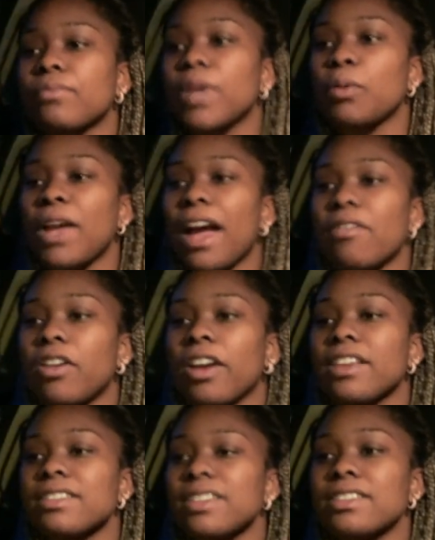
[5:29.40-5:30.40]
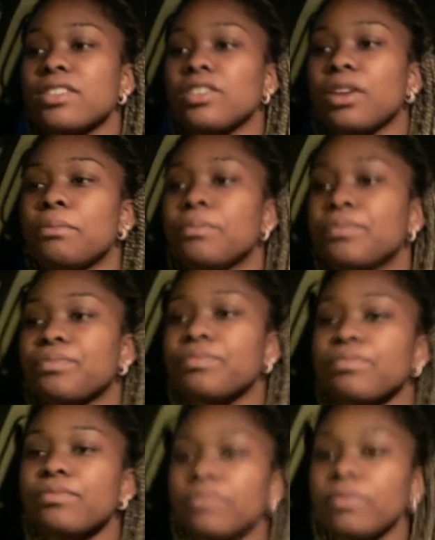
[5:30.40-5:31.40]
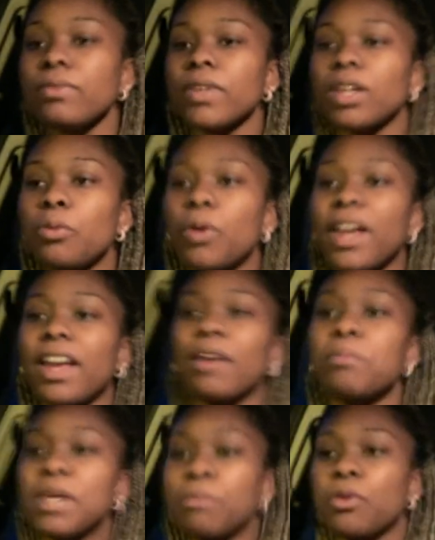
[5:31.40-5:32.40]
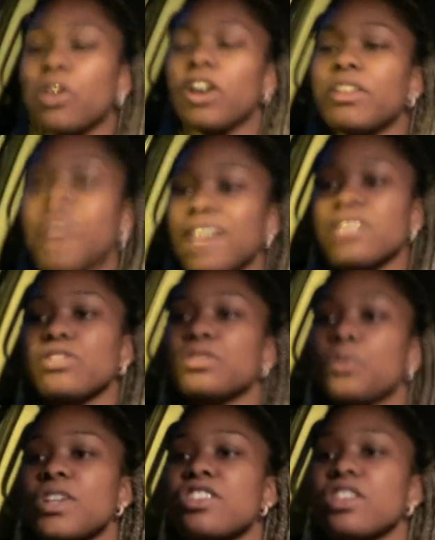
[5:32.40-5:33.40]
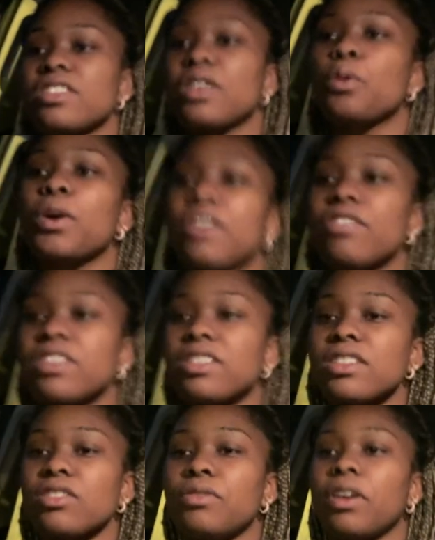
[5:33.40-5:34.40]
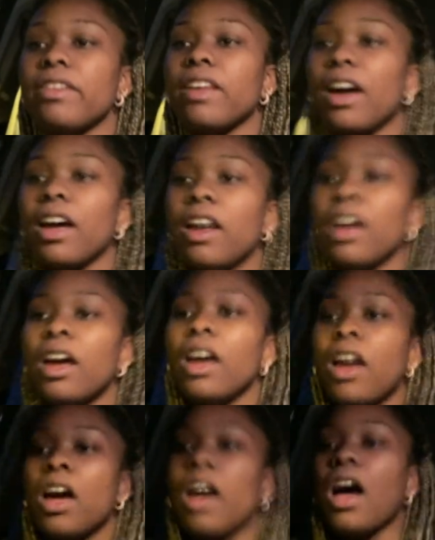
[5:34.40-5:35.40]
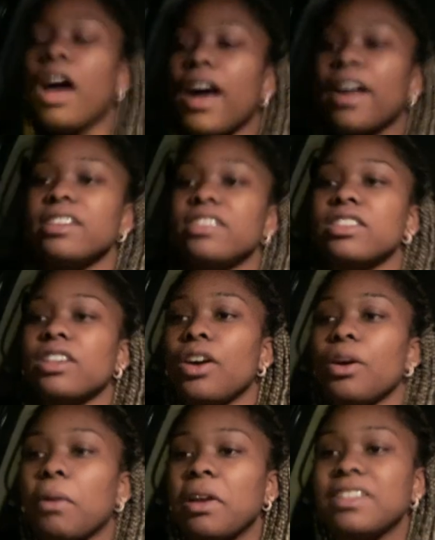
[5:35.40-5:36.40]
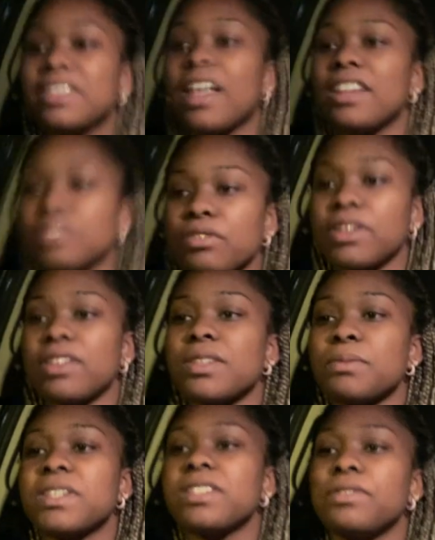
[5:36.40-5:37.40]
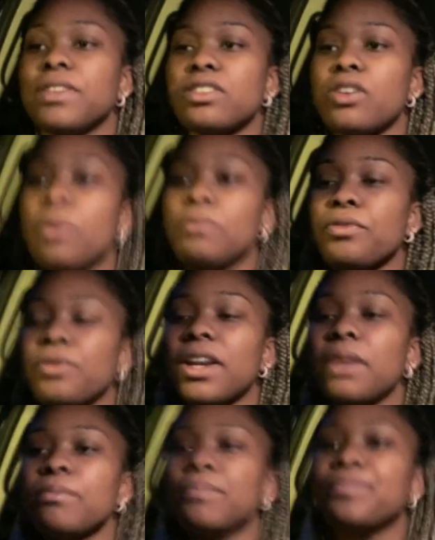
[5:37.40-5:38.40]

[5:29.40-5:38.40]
we have like a system where people kind of ask us questions and queries and stuff like that and um, I need to answer it in a specific time frame